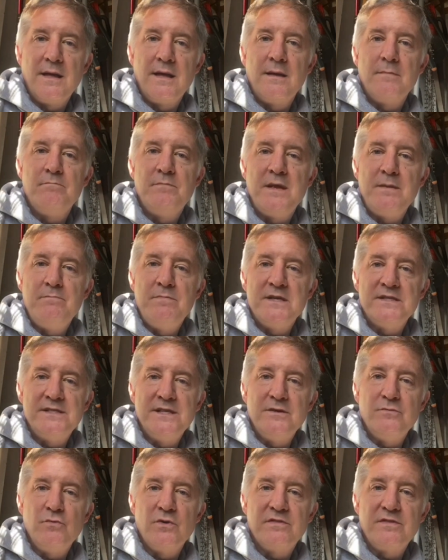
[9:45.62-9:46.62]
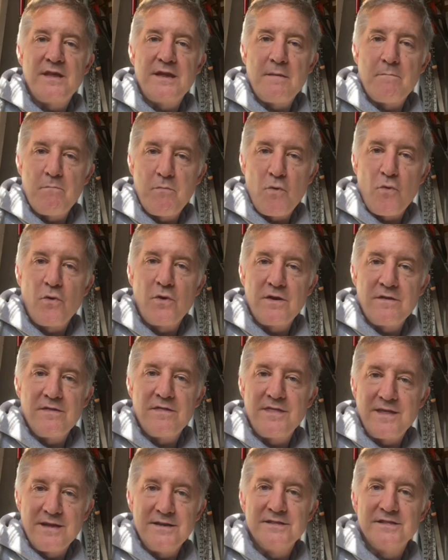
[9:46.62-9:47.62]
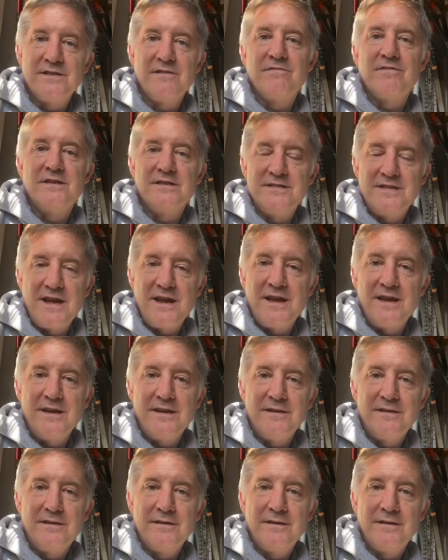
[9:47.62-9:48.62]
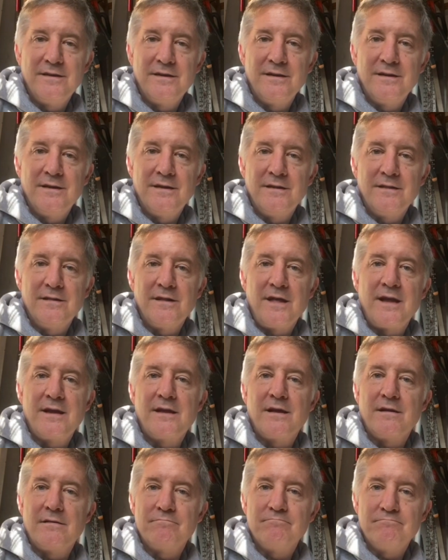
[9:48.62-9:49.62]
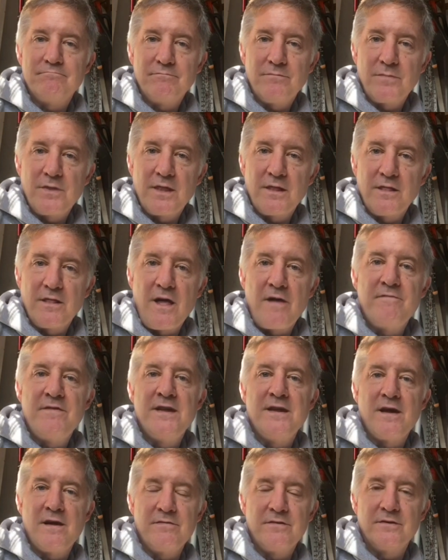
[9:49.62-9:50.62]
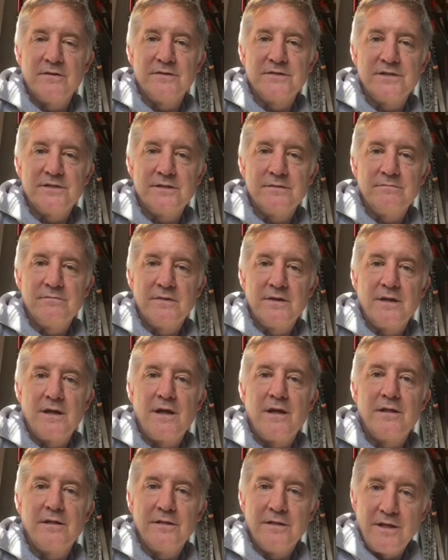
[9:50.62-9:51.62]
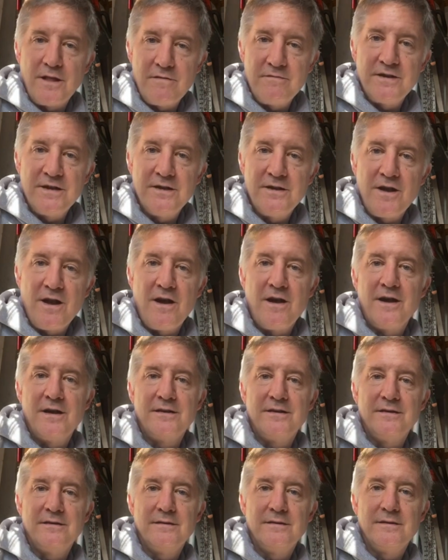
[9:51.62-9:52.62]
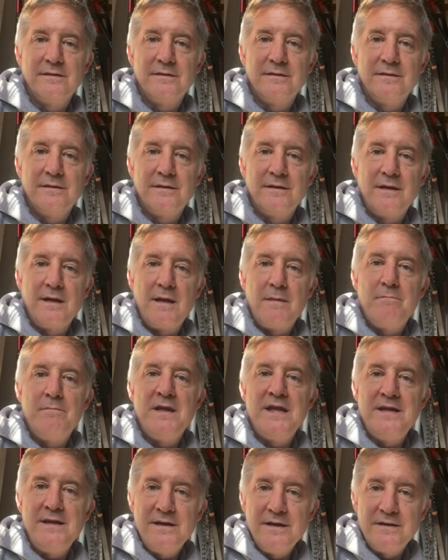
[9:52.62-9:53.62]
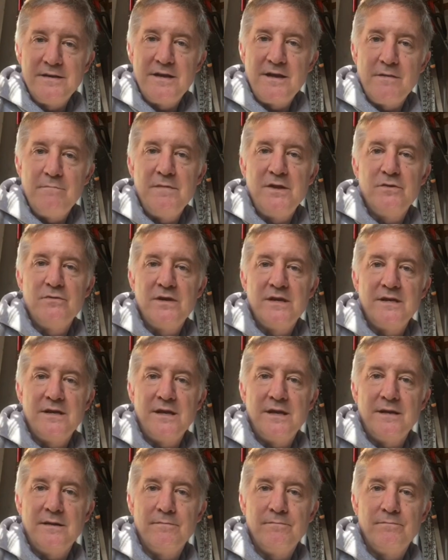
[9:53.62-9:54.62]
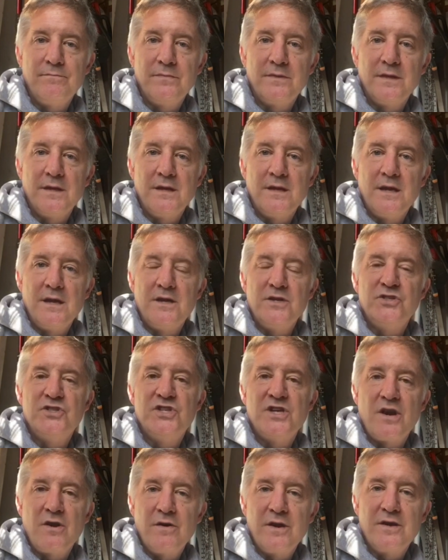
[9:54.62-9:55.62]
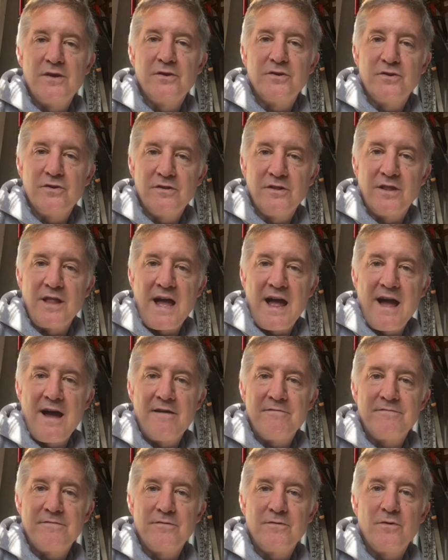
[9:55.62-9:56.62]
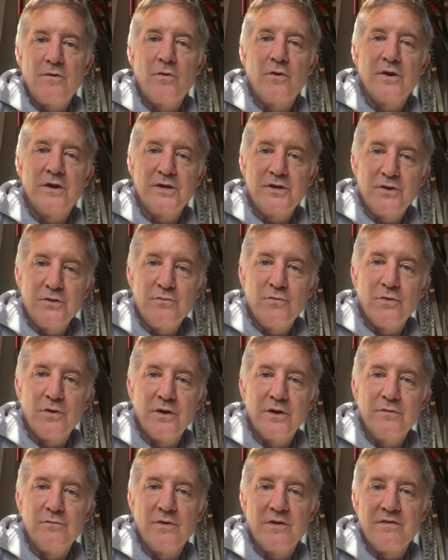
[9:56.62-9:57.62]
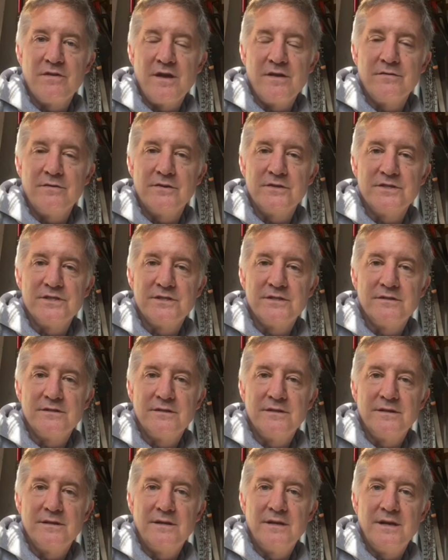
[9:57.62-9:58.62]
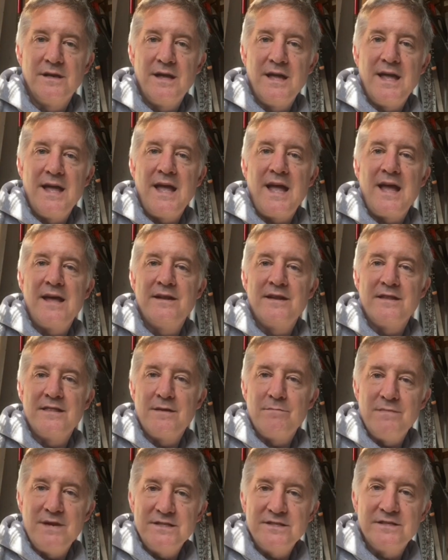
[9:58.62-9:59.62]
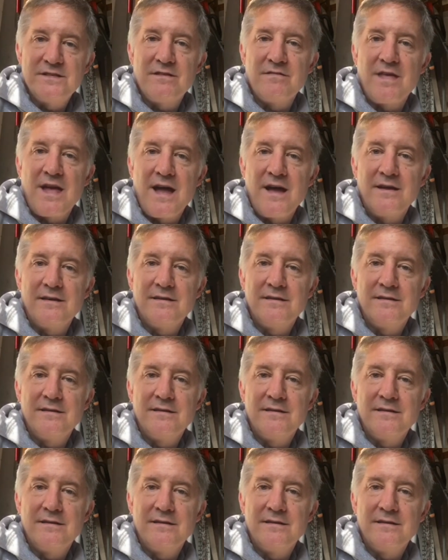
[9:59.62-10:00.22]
be busy with the important things of the day, like loving others, loving God, being in community, sharing a good laugh or a good word with others. And in the midst of that,